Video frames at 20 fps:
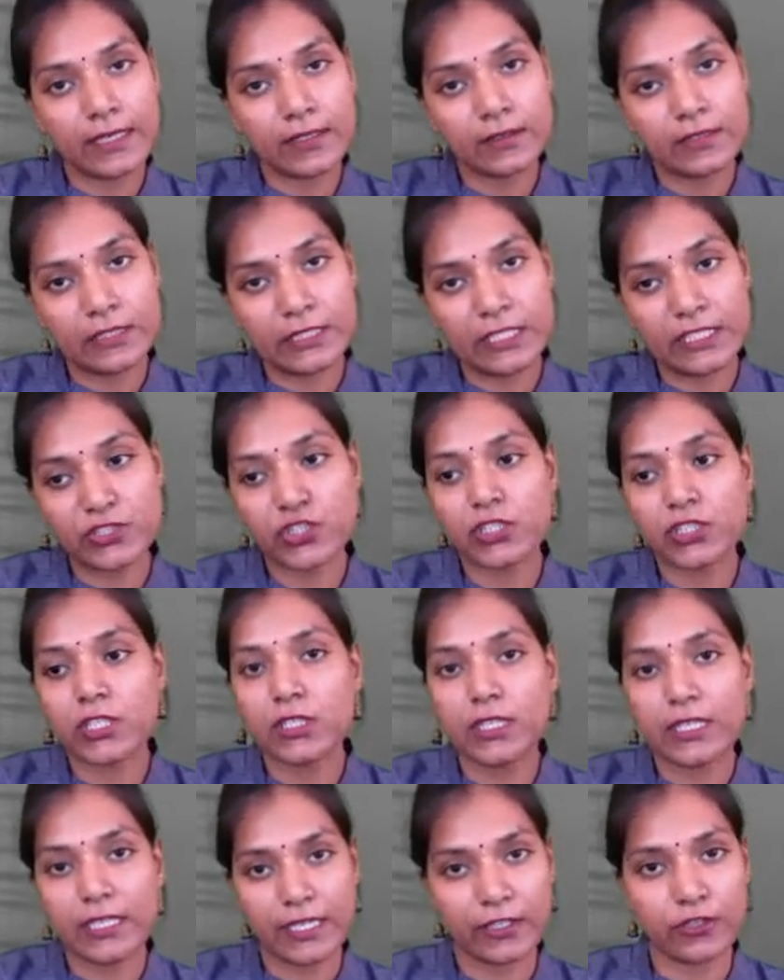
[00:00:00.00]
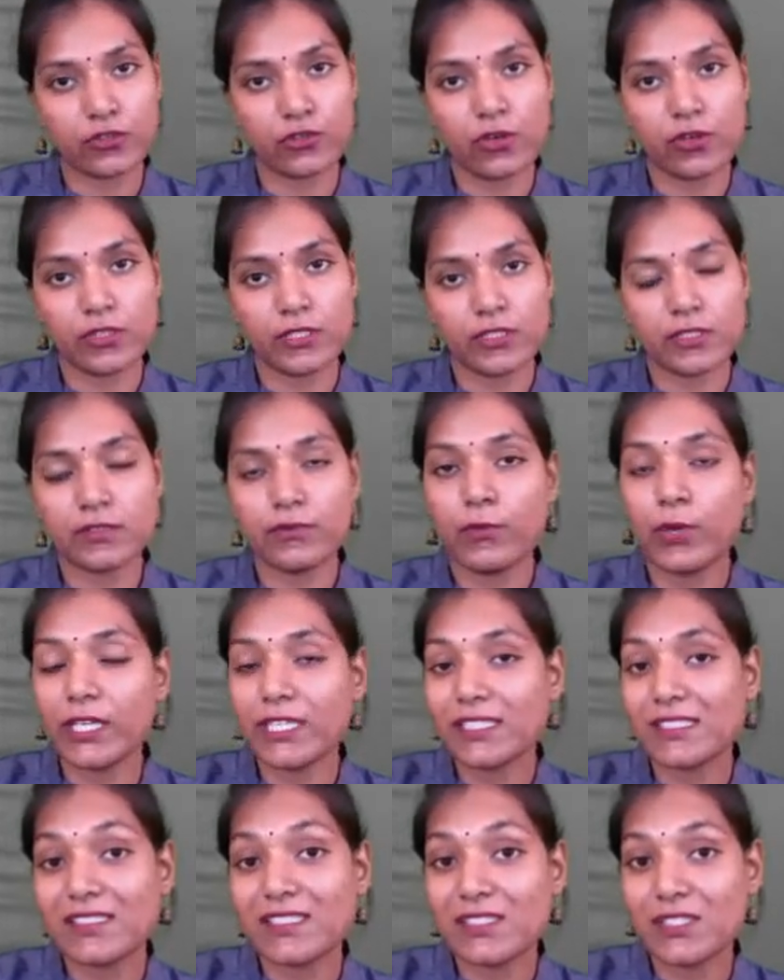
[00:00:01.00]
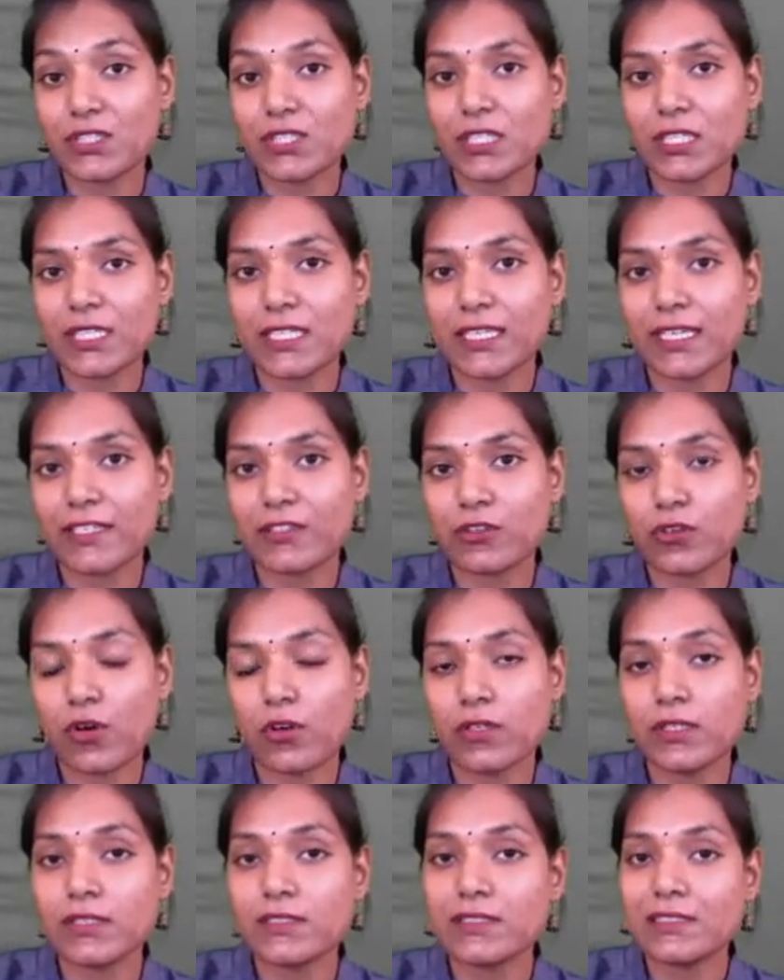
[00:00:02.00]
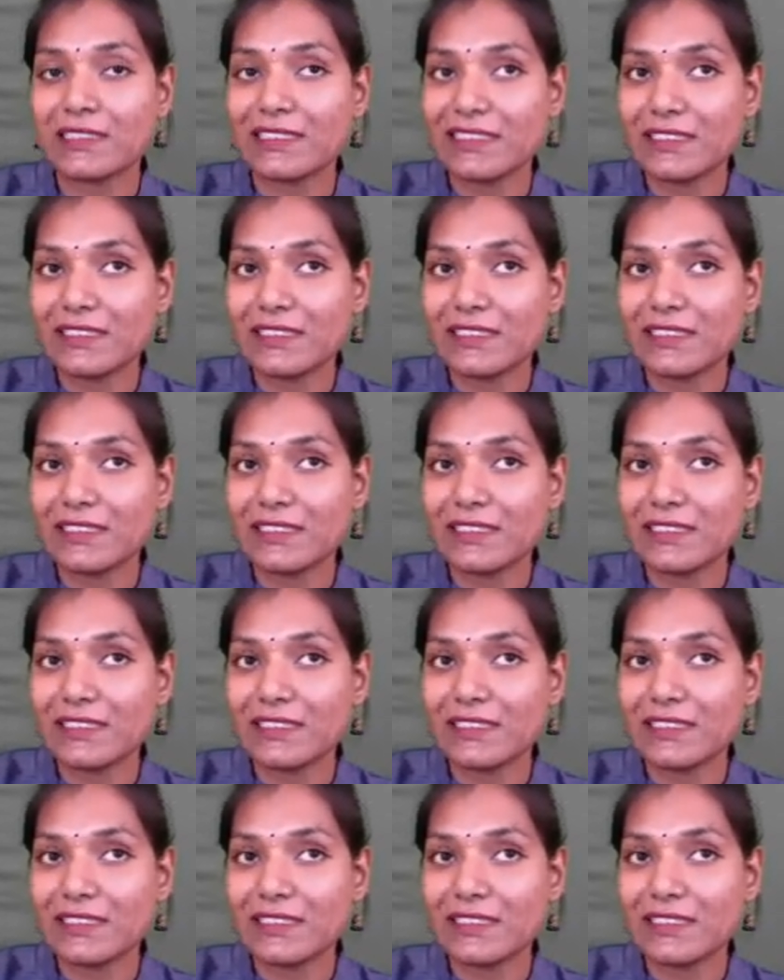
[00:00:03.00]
digital electronics. What is digital electronics?